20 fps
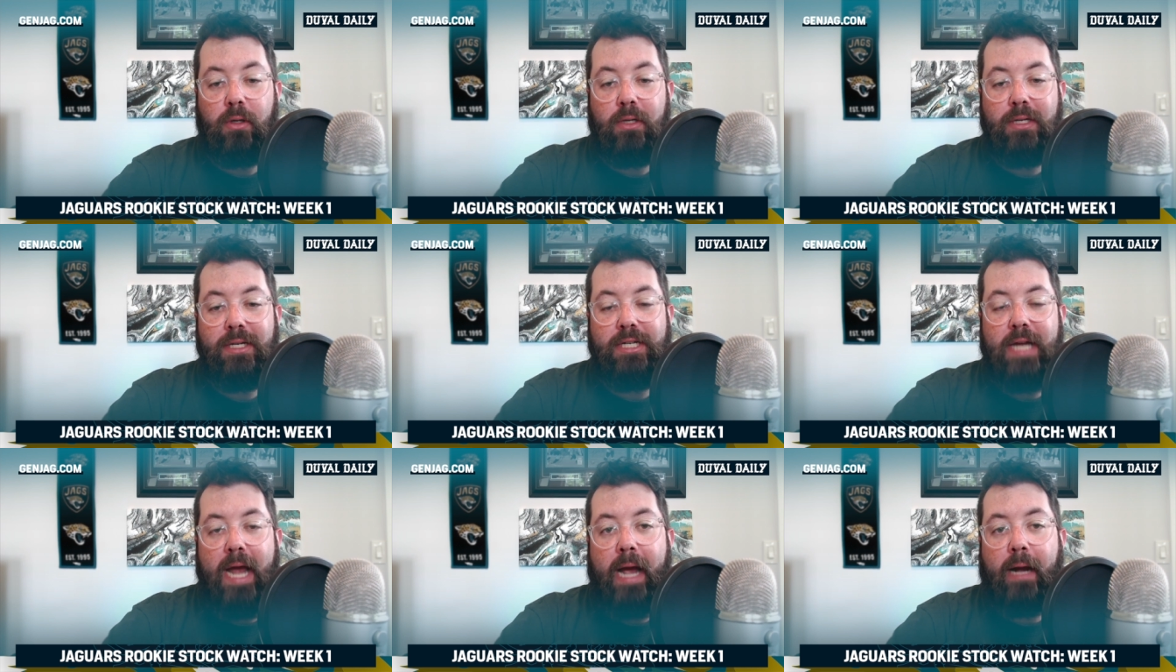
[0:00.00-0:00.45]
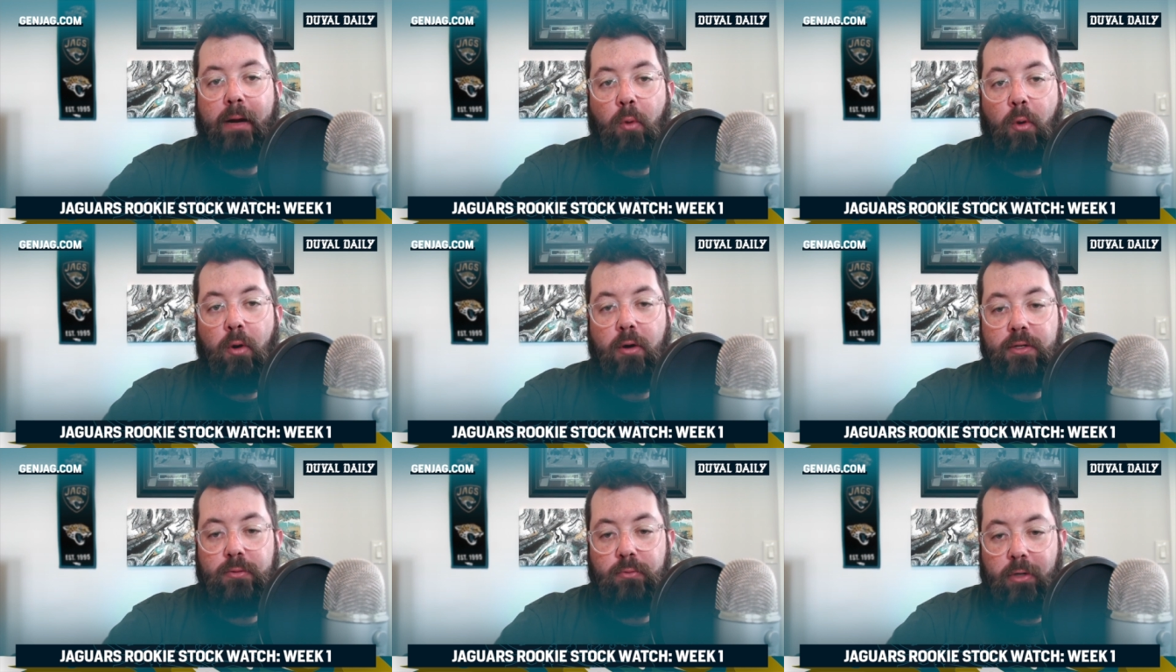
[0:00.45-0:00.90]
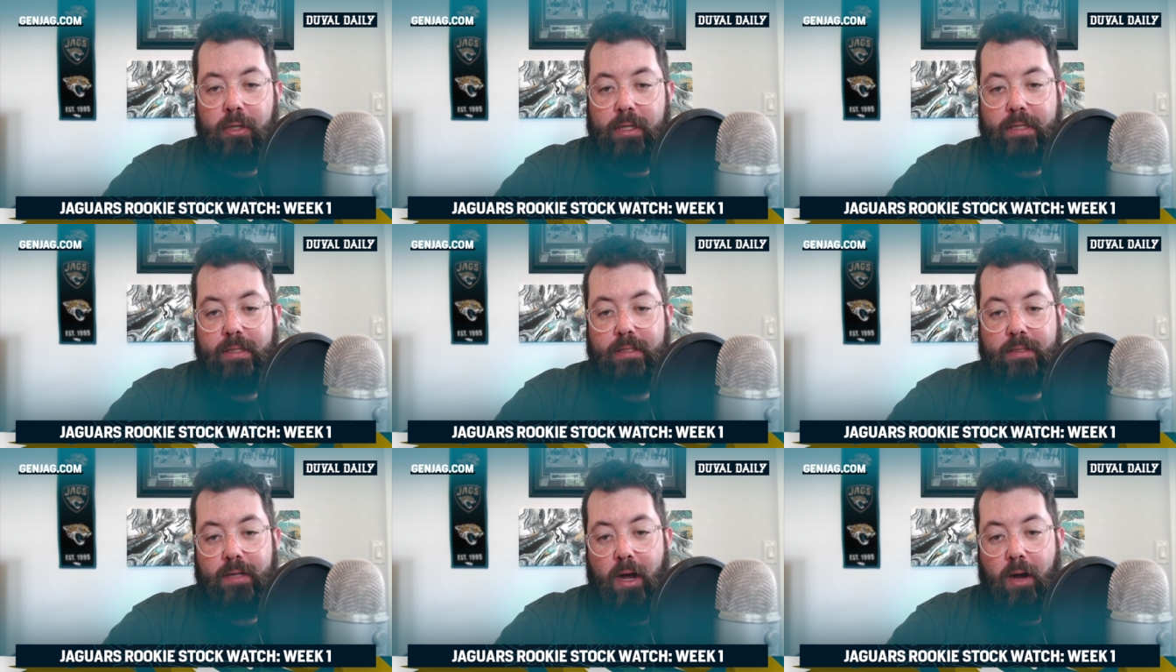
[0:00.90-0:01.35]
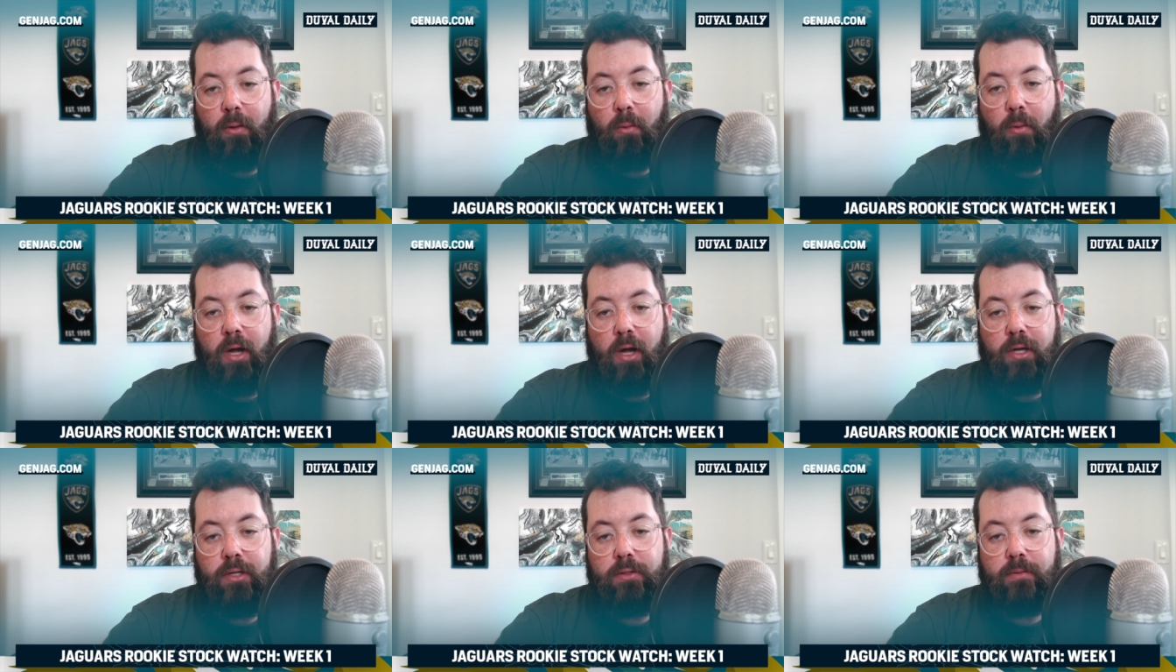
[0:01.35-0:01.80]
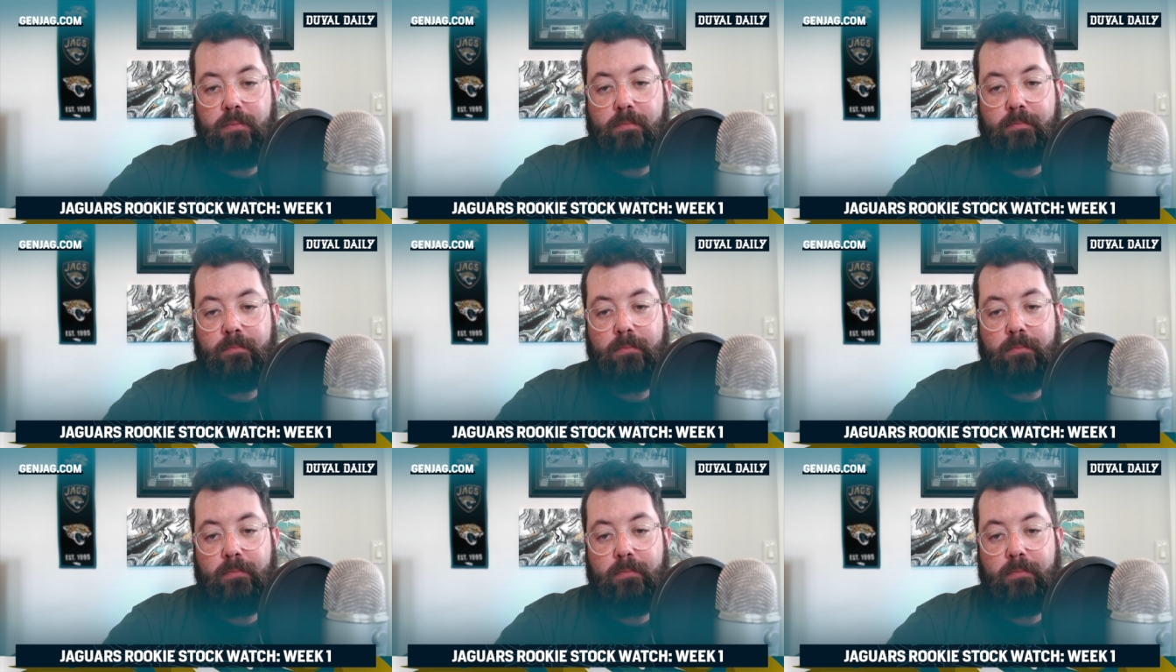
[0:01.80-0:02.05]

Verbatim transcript: Jaguars Rookie Stock Watch.